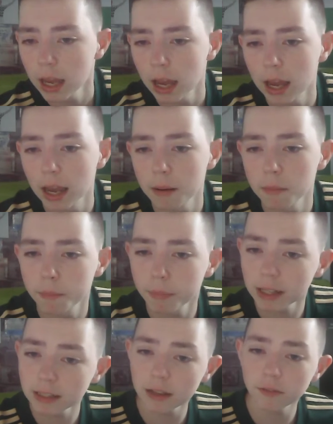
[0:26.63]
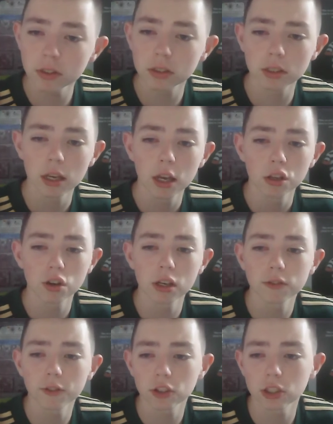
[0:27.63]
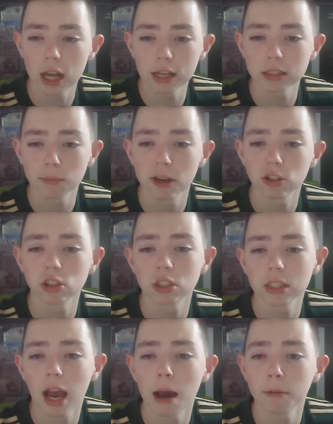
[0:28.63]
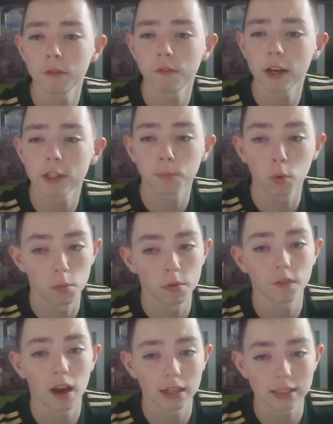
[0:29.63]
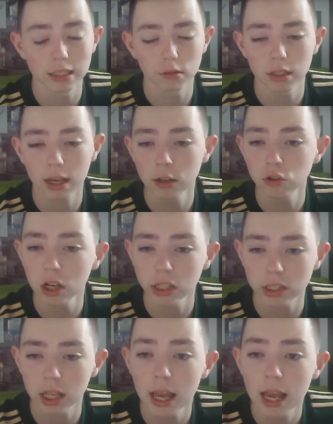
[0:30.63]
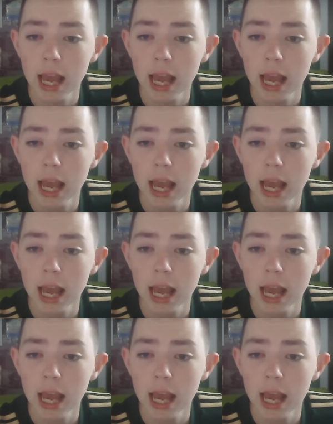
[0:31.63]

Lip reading: Ben Davies transfer stance emerges as avid fresh Bournemouth and Celtic interest.